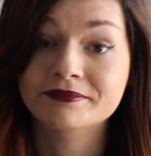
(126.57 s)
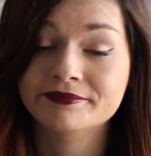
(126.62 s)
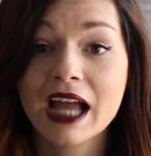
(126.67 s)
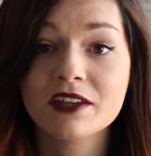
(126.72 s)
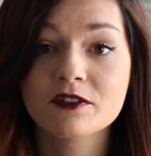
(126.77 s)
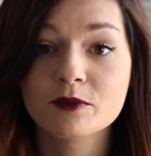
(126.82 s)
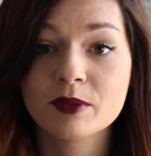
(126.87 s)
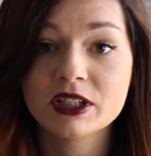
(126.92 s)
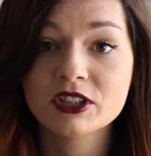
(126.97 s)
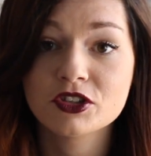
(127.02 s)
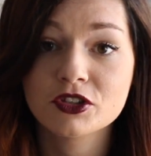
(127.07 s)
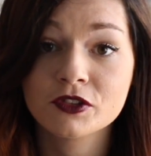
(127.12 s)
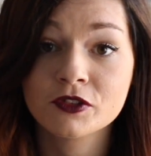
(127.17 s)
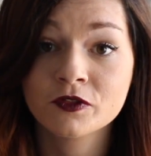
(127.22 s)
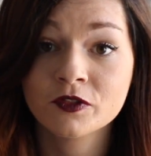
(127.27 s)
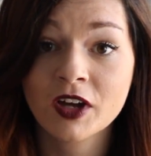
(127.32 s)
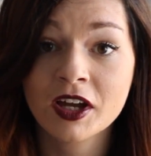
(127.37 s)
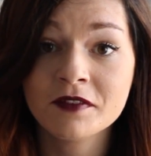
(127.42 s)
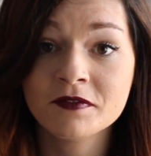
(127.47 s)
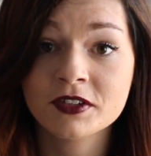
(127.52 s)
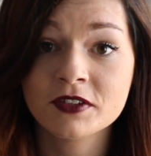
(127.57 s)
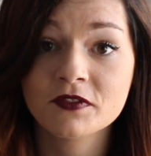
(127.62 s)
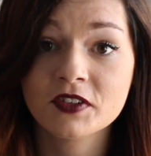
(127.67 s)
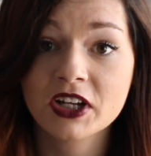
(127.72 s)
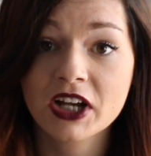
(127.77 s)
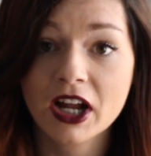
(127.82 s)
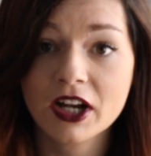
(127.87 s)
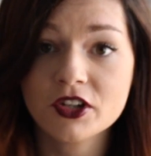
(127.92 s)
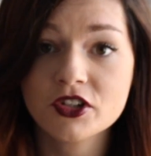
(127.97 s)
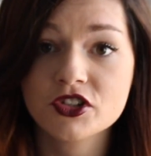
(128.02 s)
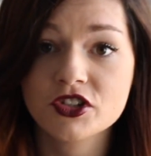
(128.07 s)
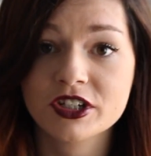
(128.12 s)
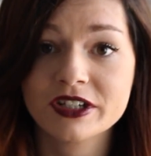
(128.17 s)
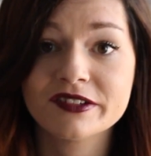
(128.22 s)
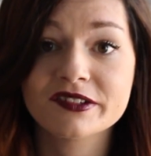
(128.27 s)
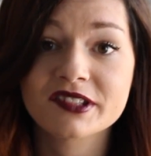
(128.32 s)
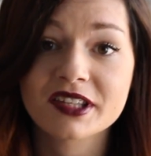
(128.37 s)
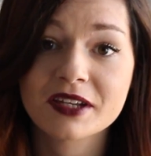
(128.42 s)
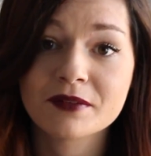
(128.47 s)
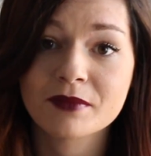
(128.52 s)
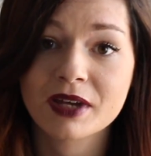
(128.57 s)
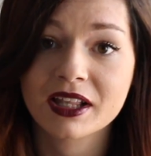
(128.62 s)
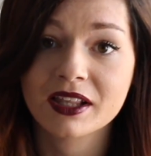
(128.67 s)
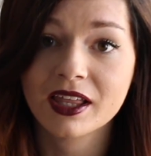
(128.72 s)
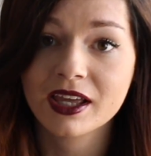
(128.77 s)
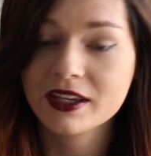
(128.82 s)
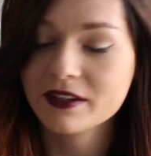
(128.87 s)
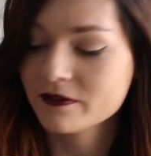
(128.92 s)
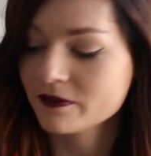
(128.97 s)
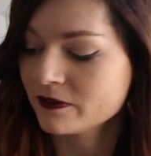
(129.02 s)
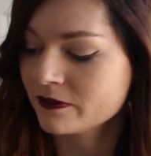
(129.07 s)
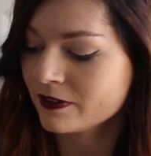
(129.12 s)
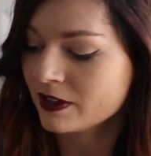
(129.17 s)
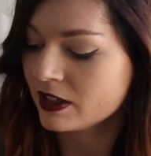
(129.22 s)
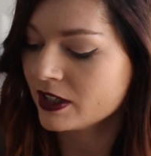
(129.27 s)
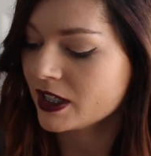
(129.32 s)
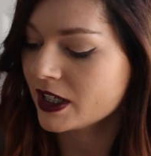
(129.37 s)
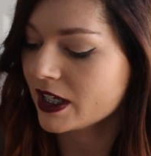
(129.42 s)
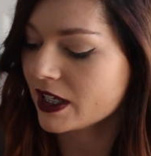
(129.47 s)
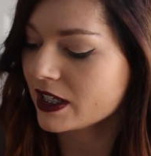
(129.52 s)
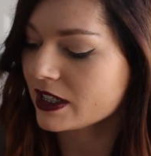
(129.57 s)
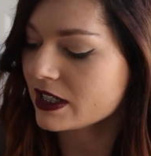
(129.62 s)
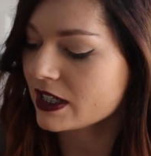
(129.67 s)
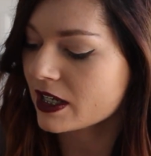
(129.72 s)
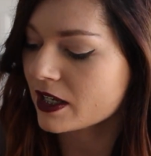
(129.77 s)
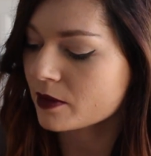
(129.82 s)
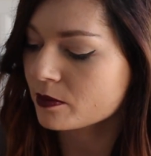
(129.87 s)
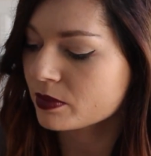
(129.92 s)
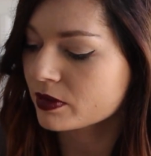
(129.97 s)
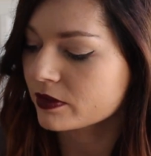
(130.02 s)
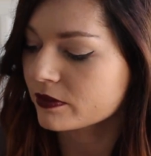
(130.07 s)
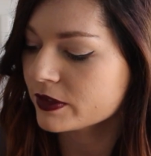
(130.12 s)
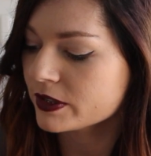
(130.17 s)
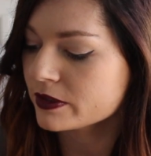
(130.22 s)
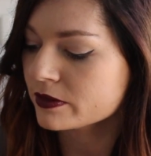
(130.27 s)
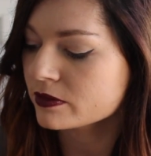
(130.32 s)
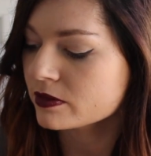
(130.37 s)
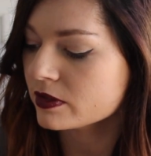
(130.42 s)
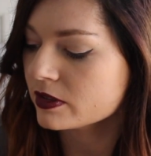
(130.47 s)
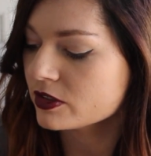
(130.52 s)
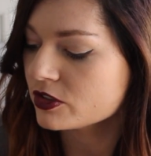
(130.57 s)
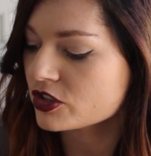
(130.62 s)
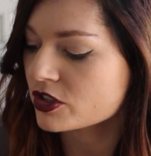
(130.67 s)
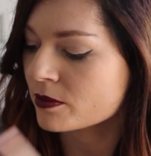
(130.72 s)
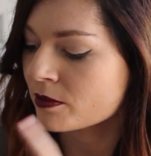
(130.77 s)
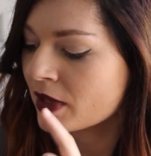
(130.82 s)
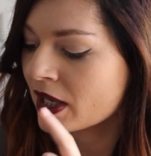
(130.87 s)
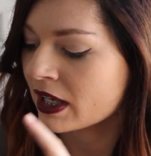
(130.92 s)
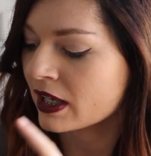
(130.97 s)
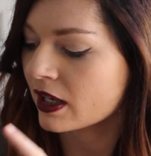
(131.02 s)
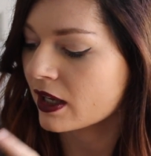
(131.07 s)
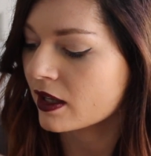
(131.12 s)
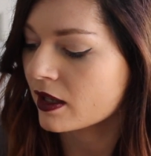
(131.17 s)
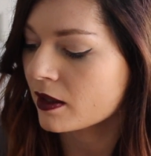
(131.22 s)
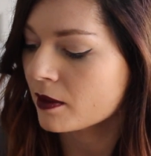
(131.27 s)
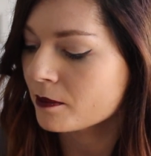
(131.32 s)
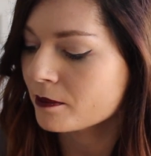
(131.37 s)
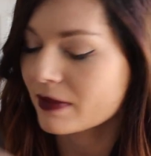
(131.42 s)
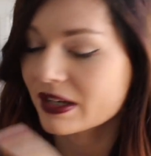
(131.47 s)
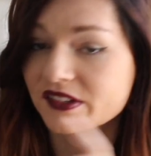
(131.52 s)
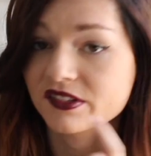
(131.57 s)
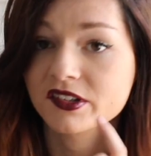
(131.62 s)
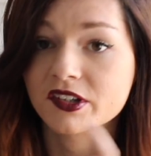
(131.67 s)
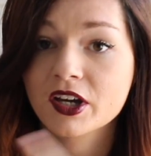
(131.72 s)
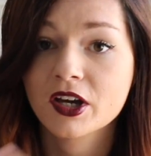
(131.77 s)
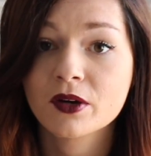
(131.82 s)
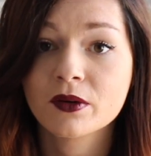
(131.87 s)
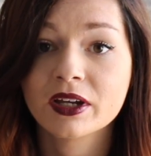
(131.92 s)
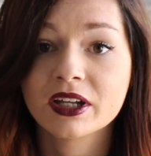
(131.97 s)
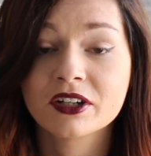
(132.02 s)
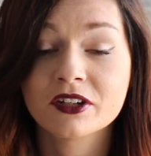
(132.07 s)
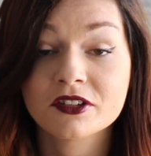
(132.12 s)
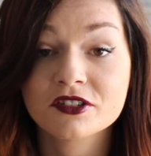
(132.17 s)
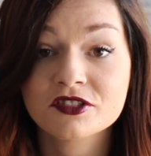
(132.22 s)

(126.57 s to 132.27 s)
I've been to 5 different countries in my life: India, Peru, Jamaica, Mexico, and